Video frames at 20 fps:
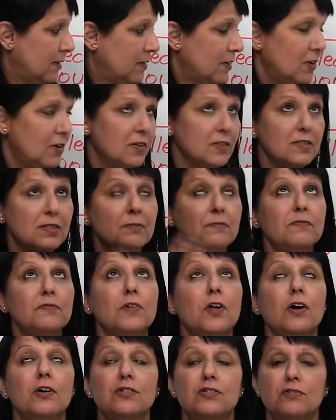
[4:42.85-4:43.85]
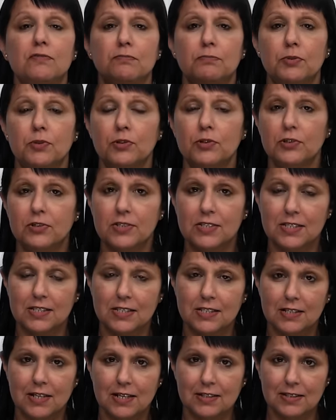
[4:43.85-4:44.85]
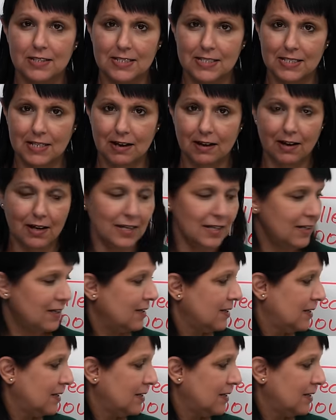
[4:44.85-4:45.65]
There are some flocks of birds in the sky.